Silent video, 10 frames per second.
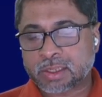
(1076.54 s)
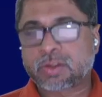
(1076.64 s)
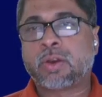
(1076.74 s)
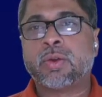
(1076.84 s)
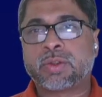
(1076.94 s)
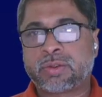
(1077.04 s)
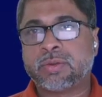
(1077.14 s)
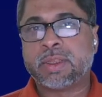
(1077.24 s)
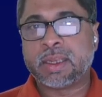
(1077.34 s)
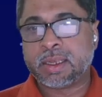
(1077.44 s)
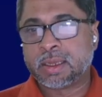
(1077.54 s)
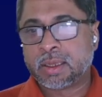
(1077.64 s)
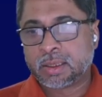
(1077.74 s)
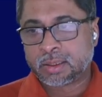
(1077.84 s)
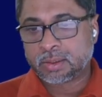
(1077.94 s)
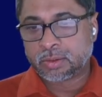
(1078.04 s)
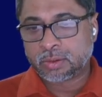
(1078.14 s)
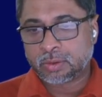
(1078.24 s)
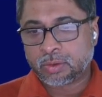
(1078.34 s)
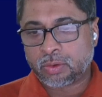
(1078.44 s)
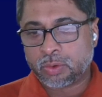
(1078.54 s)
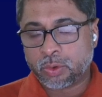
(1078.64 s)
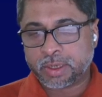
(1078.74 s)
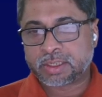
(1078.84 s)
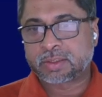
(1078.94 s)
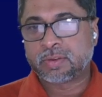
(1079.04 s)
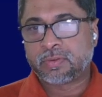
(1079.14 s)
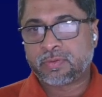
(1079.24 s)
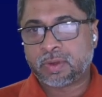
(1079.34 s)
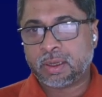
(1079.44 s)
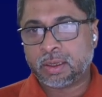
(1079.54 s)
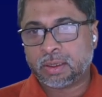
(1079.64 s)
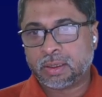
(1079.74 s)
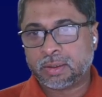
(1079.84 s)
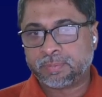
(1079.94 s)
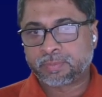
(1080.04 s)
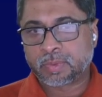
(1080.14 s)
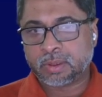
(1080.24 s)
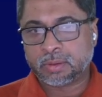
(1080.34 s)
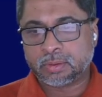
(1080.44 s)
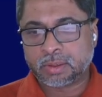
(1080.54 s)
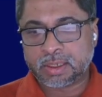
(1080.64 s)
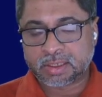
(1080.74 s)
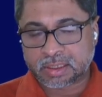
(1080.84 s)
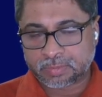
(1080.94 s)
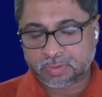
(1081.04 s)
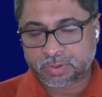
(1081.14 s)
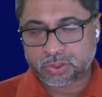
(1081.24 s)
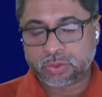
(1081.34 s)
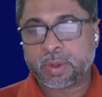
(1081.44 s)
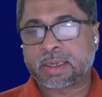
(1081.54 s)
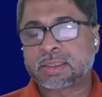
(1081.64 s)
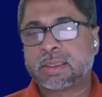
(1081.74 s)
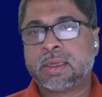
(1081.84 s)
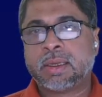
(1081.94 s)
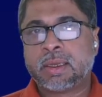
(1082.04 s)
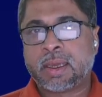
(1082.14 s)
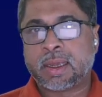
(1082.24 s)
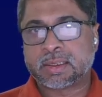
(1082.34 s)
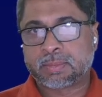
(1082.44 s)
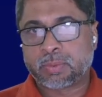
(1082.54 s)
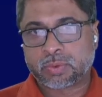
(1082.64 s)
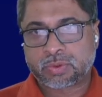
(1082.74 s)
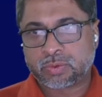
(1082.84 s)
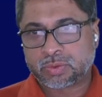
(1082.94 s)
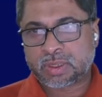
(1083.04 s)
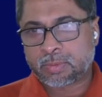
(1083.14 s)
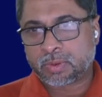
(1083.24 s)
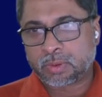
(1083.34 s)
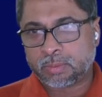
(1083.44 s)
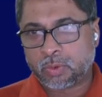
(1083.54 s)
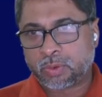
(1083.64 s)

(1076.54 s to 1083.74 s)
as close to the OS in terms of its UX, as opposed to some of